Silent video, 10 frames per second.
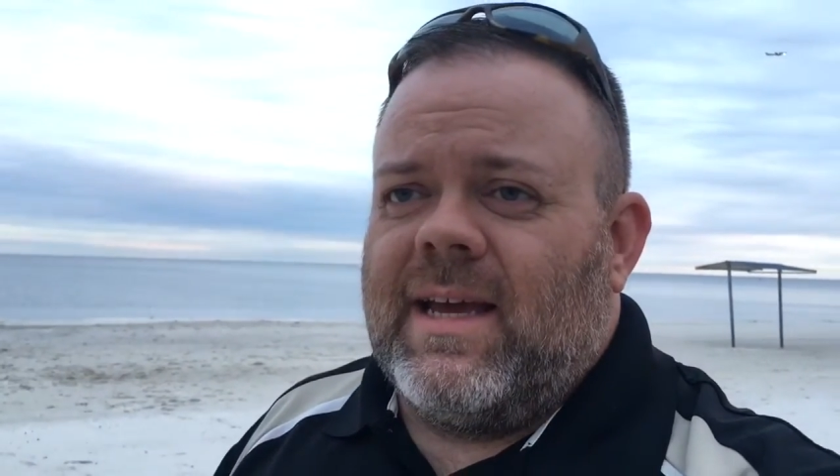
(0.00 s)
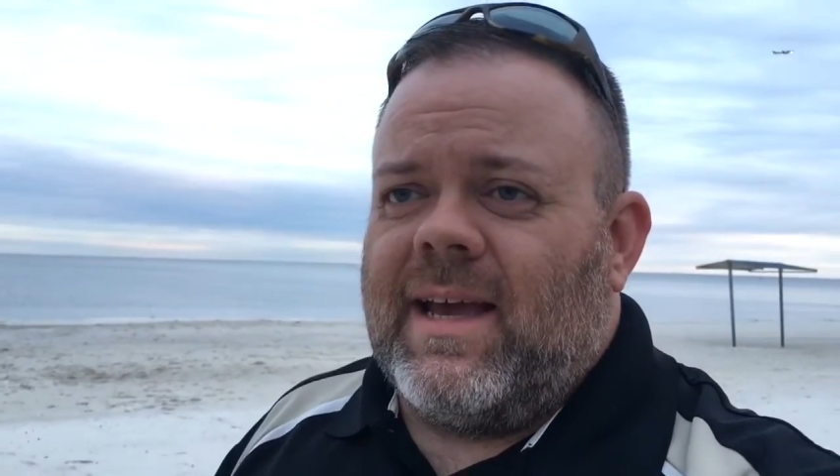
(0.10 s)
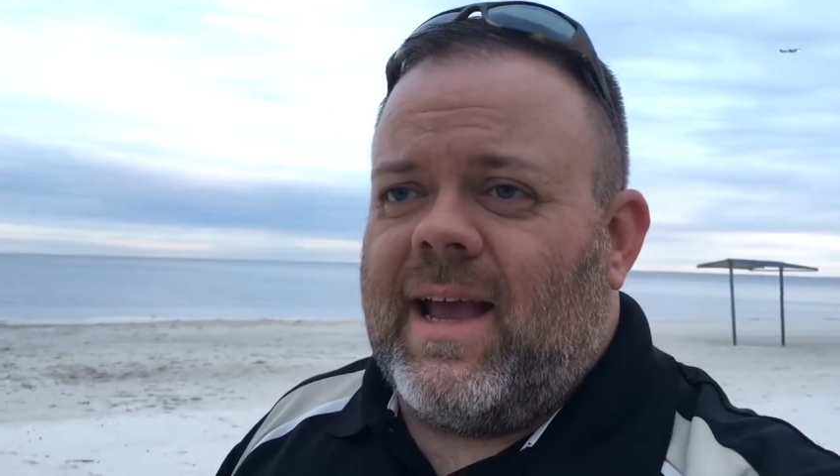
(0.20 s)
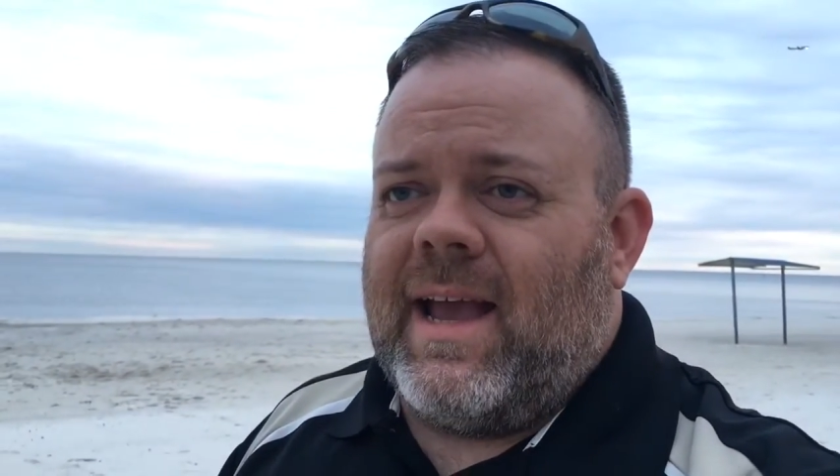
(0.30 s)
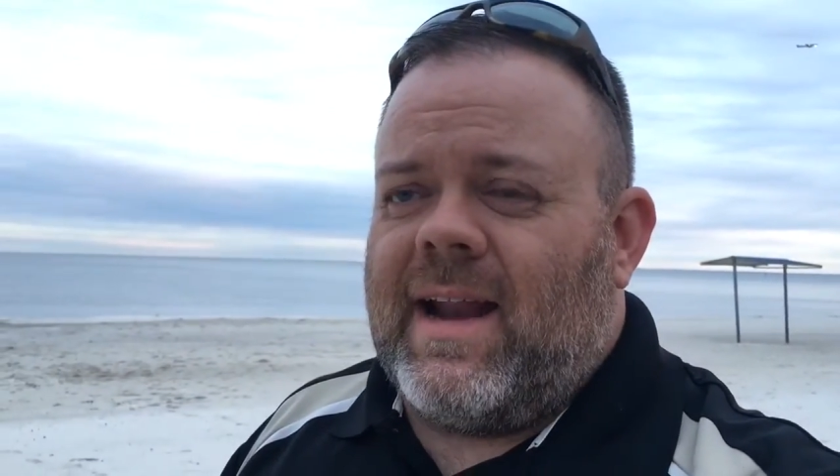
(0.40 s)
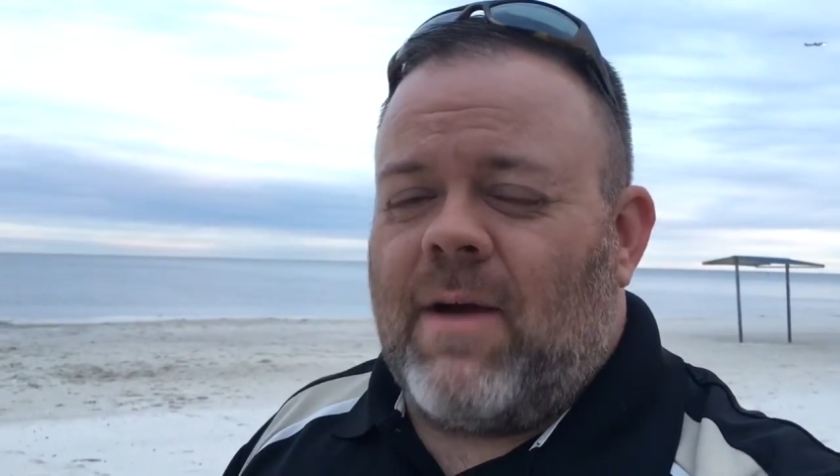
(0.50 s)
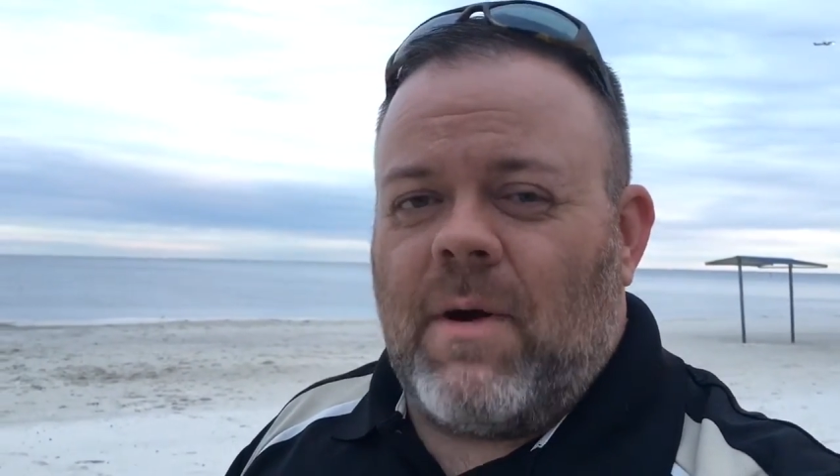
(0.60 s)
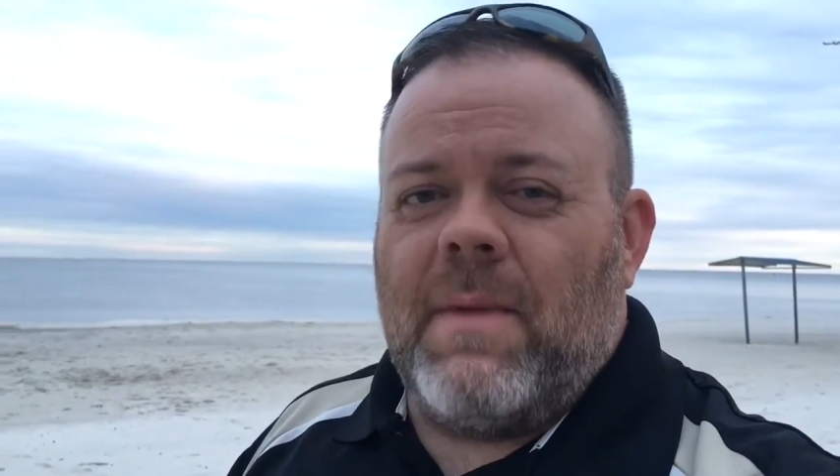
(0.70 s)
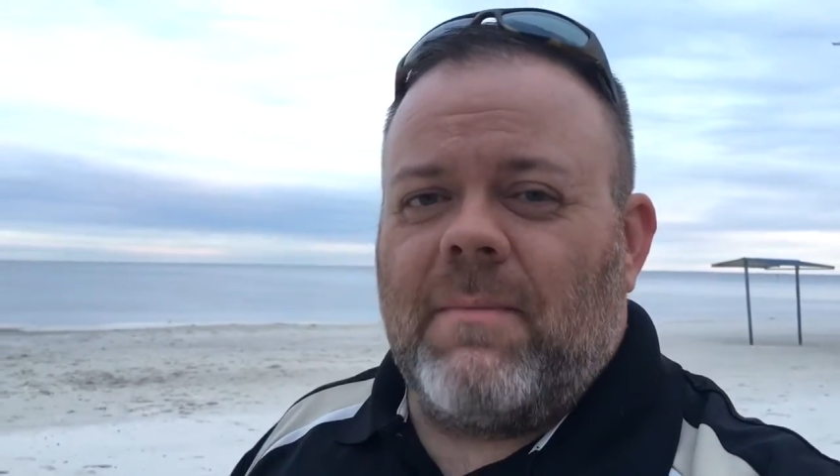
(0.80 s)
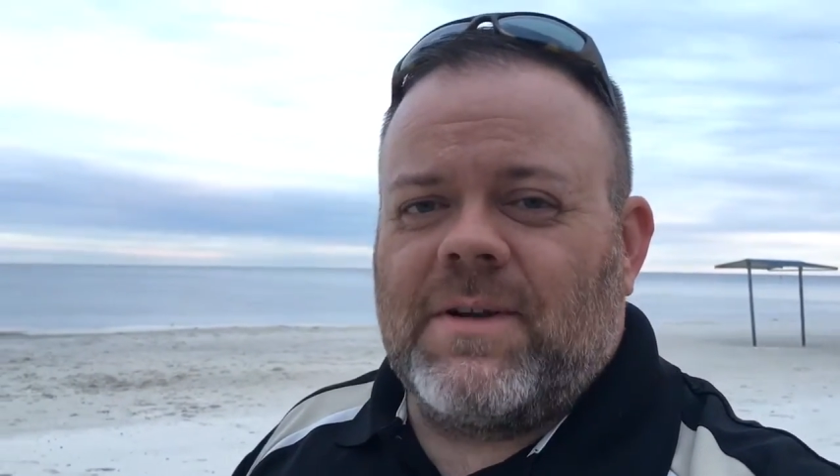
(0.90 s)
And I
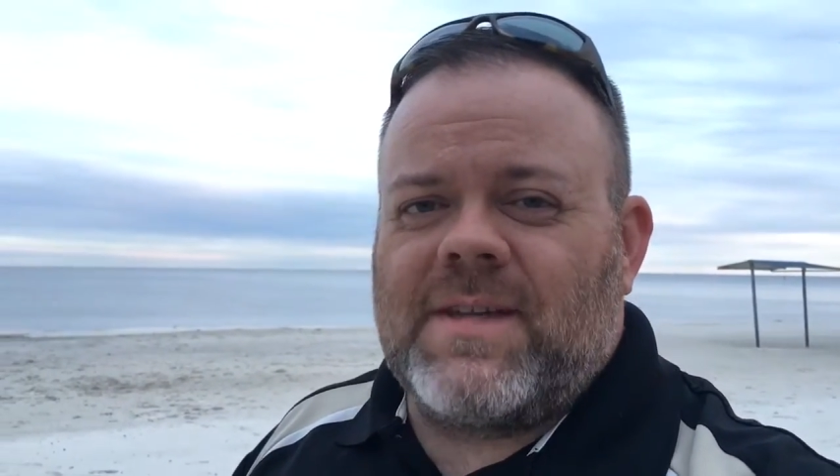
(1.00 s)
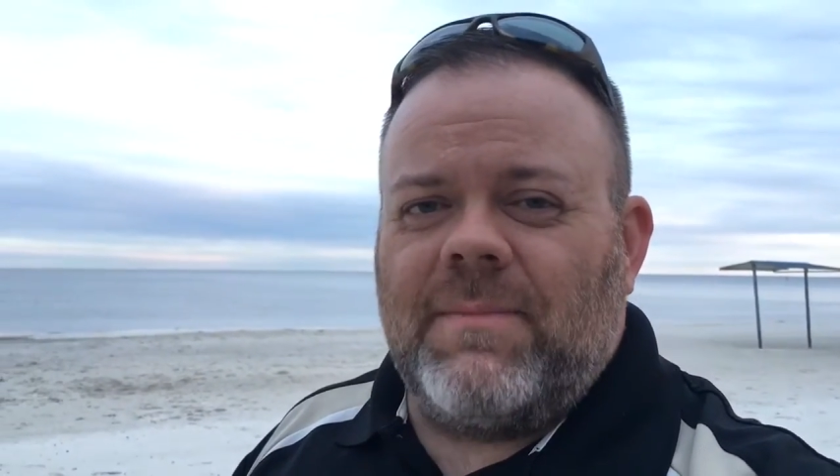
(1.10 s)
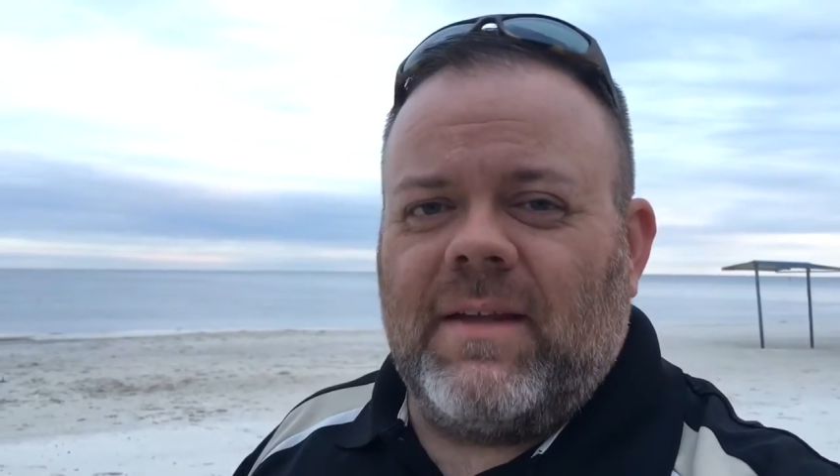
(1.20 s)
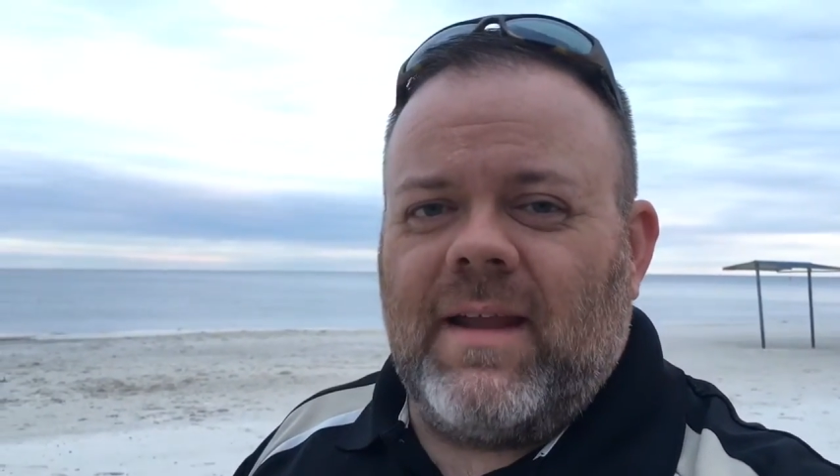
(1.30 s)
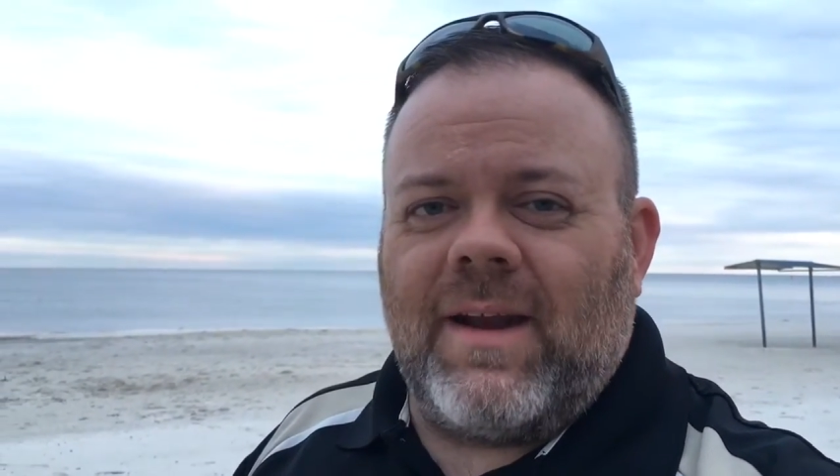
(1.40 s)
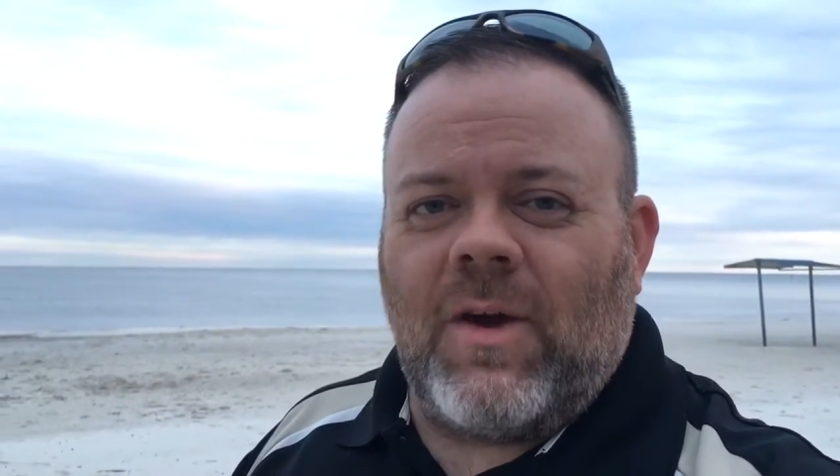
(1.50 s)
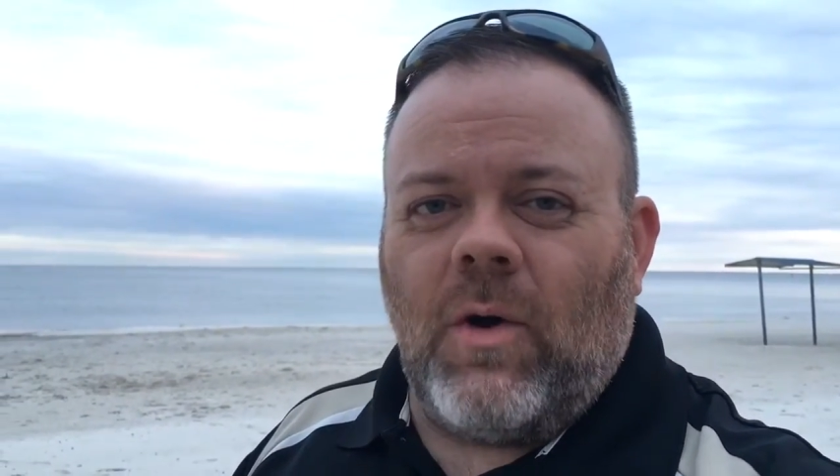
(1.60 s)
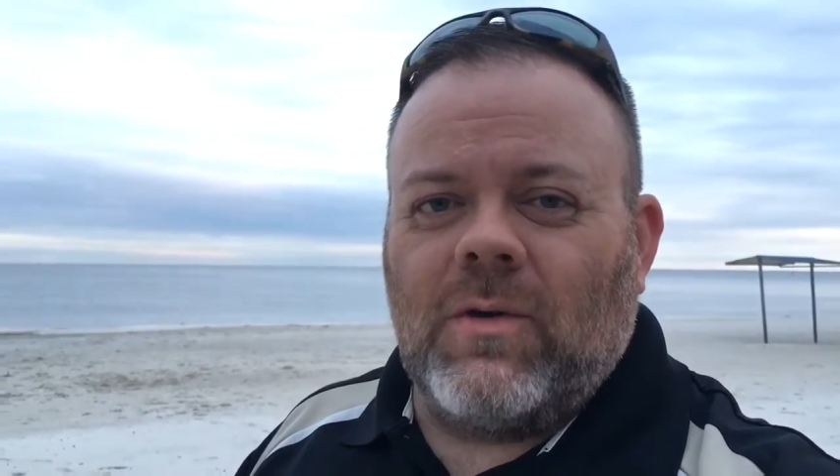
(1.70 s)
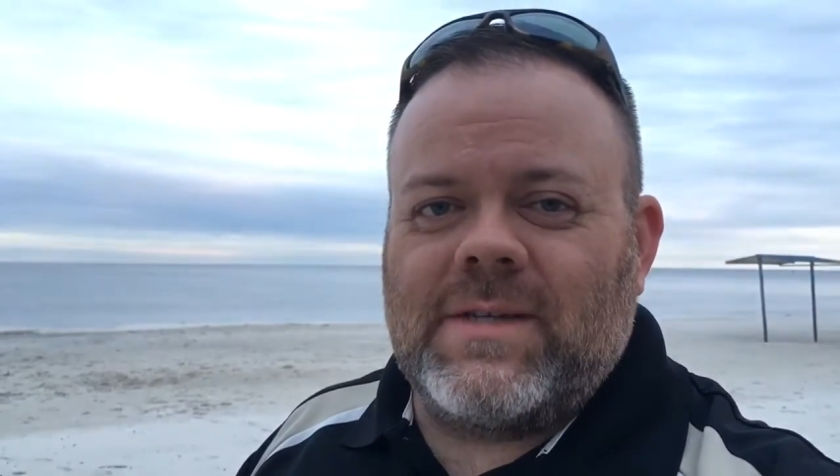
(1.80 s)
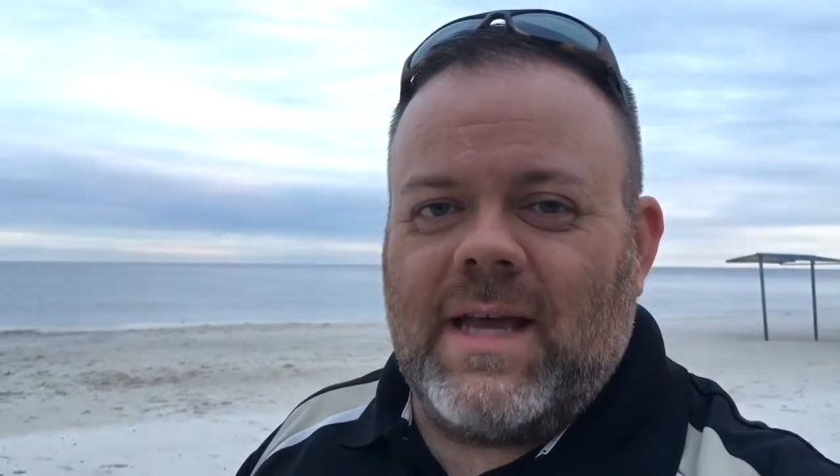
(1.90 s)
remembered something that
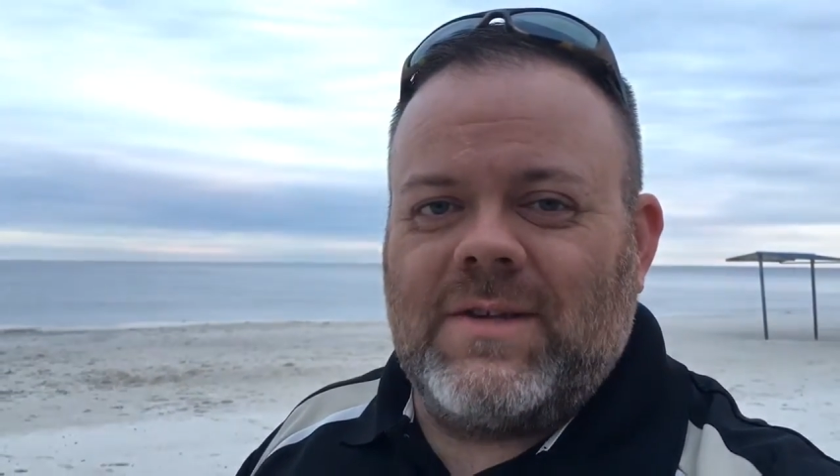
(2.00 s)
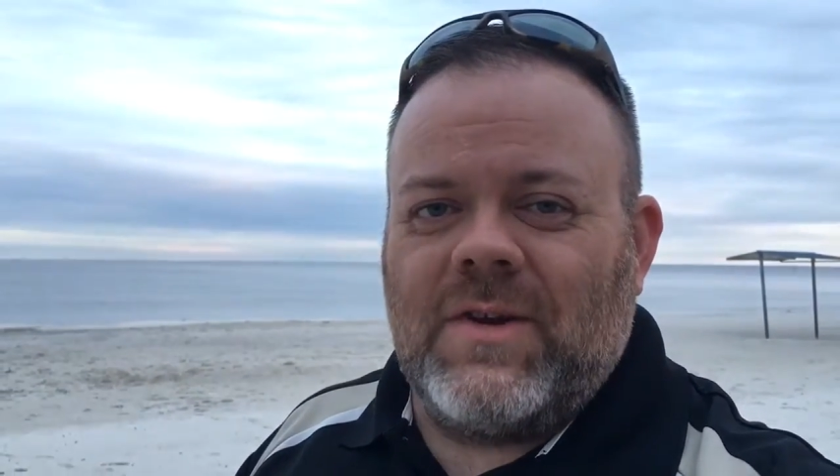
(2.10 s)
Nicole said